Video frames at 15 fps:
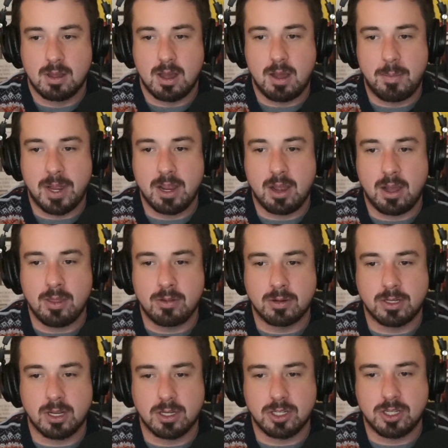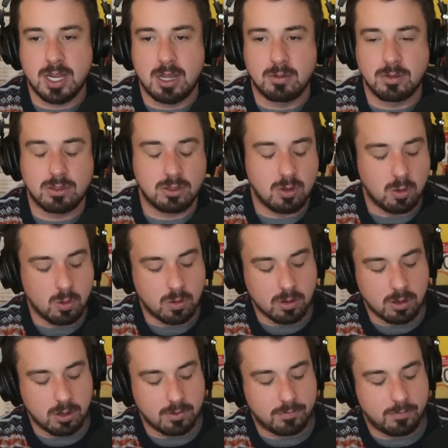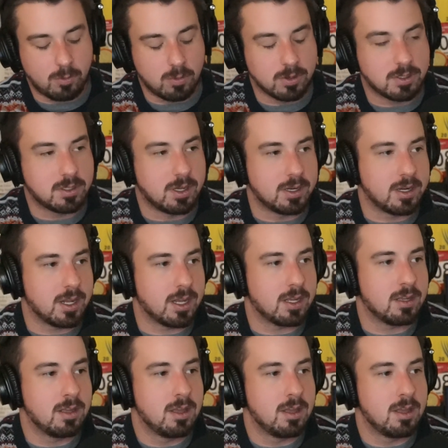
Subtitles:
My other touchdown score for Sunday.